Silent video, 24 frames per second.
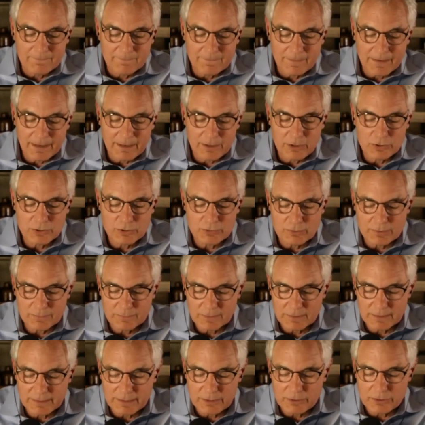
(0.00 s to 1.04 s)

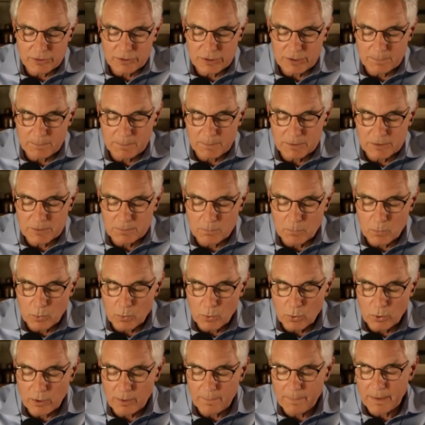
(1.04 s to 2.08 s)
Values-driven leadership is
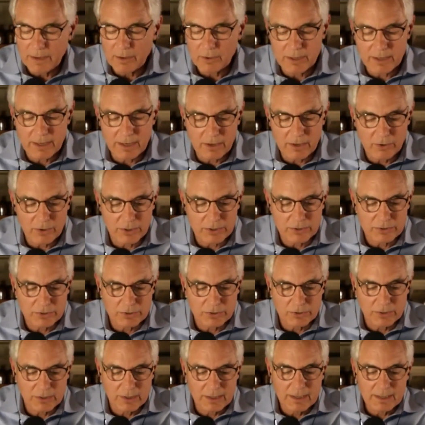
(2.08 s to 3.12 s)
more about
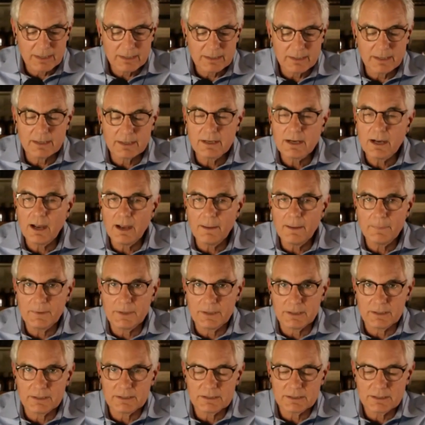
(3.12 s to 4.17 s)
character than
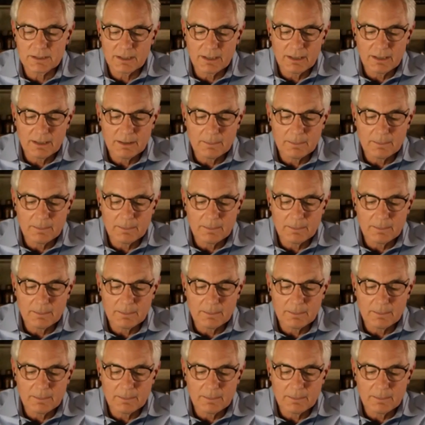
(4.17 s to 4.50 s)
competence,